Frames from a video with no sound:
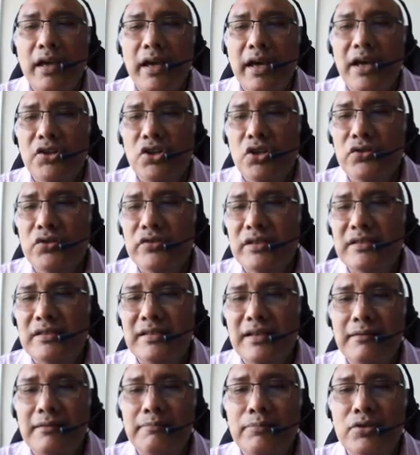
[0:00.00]
Another
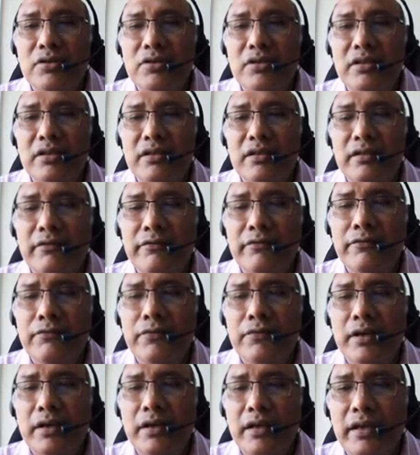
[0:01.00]
example
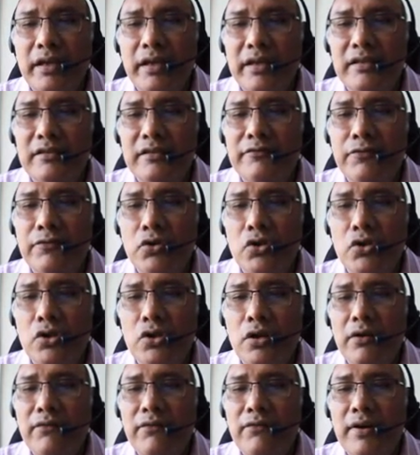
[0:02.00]
is for
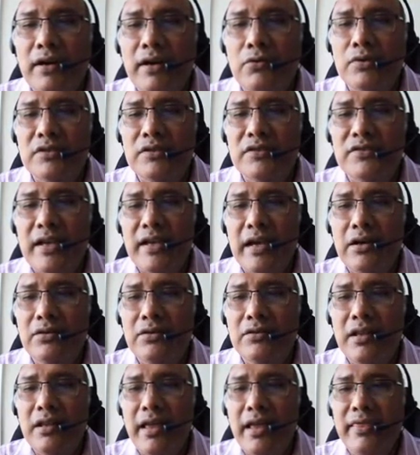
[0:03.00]
long vowel
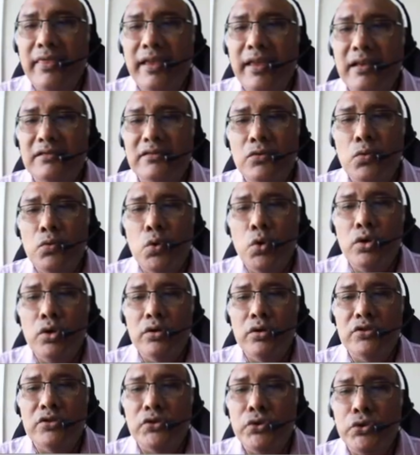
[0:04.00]
sound, and that's the
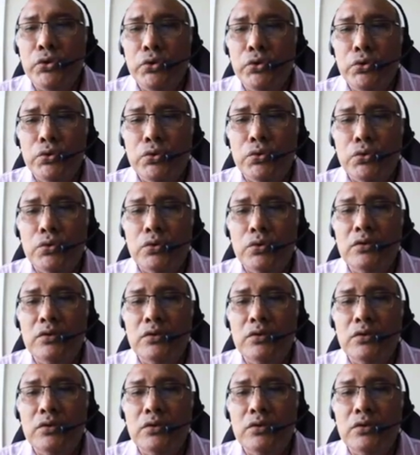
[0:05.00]
word to.